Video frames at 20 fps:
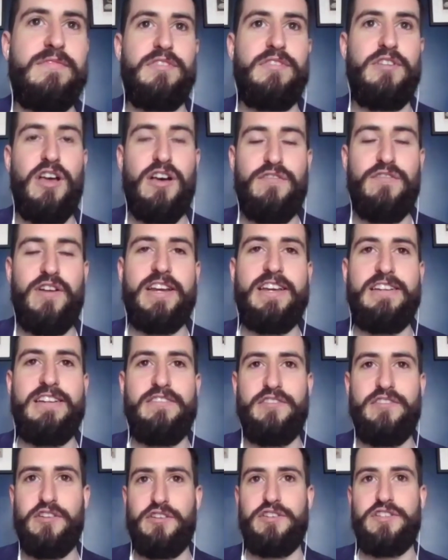nerve-wracking.
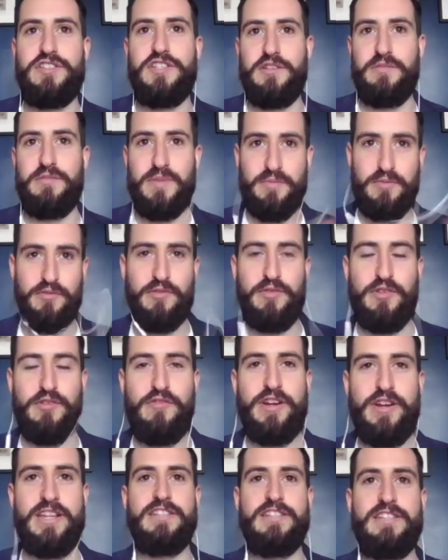If you know, you see people from the
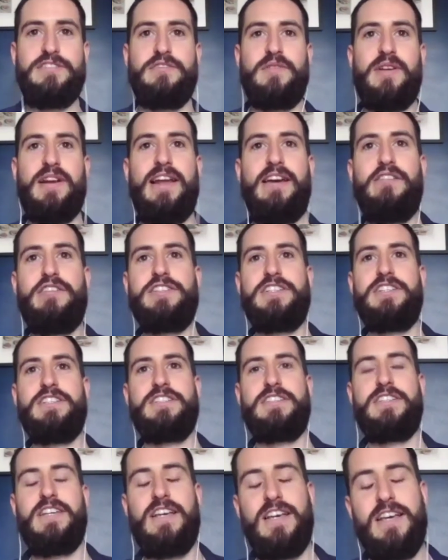Ritz, from
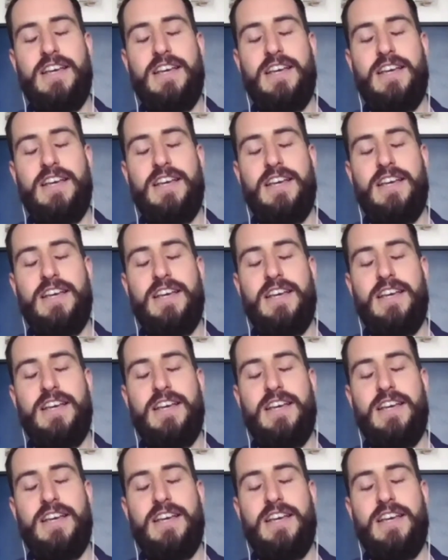Claridge's,